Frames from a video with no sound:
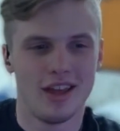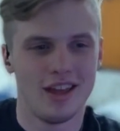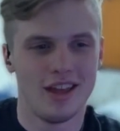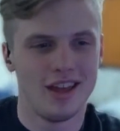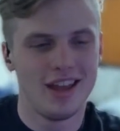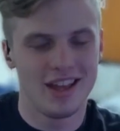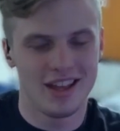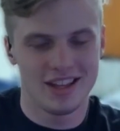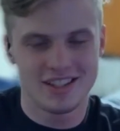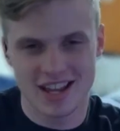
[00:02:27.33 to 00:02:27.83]

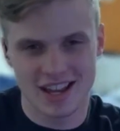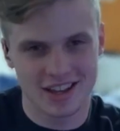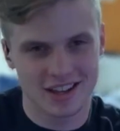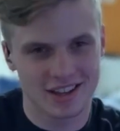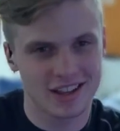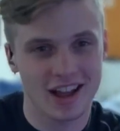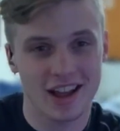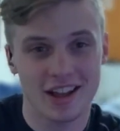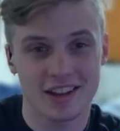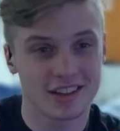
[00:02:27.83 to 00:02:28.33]

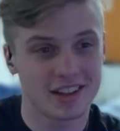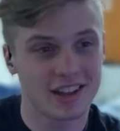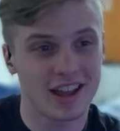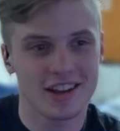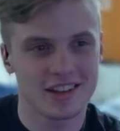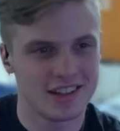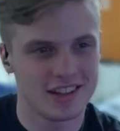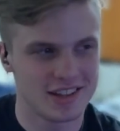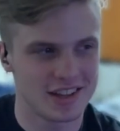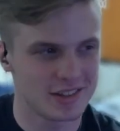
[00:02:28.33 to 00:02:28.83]

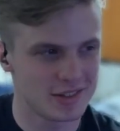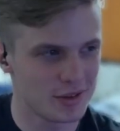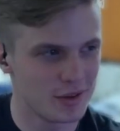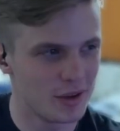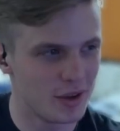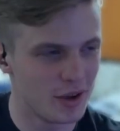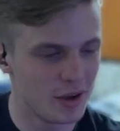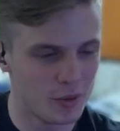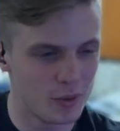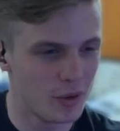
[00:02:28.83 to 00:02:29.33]
Kanye takes
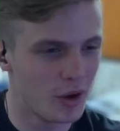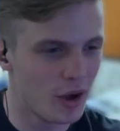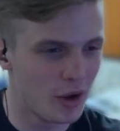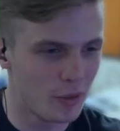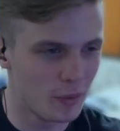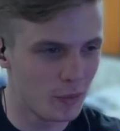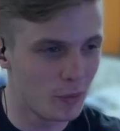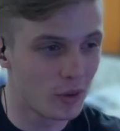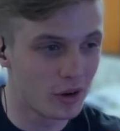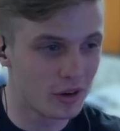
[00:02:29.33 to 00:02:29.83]
a
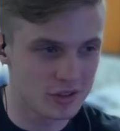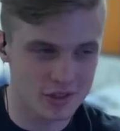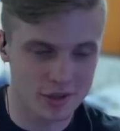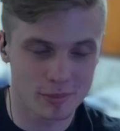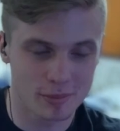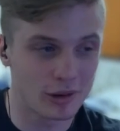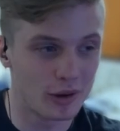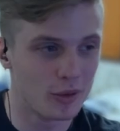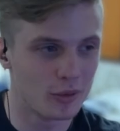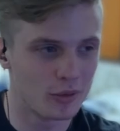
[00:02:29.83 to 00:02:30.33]
worse
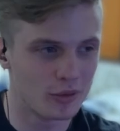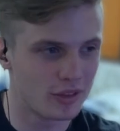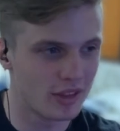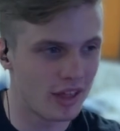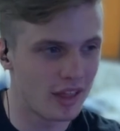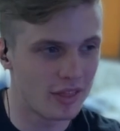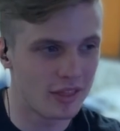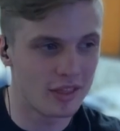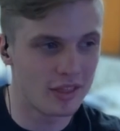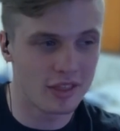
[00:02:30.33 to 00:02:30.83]
approach
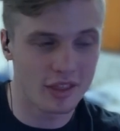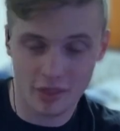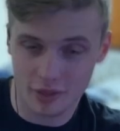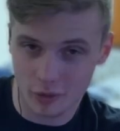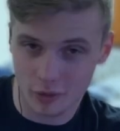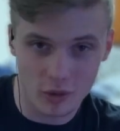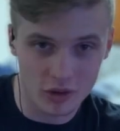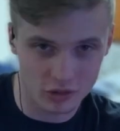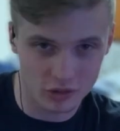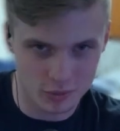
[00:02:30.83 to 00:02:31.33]
than the
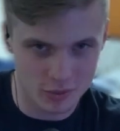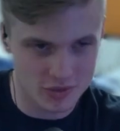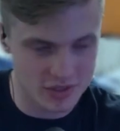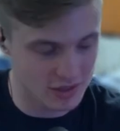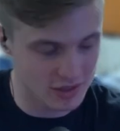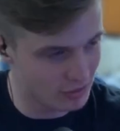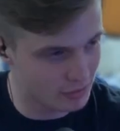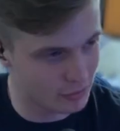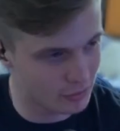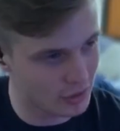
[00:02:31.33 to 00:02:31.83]
question was
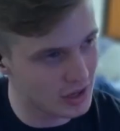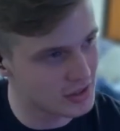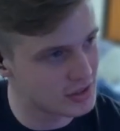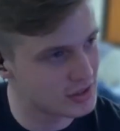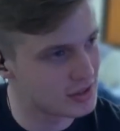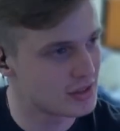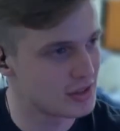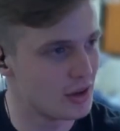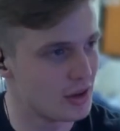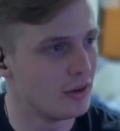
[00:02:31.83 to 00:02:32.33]
even phrased.
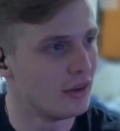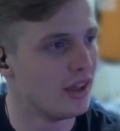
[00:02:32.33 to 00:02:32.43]
So,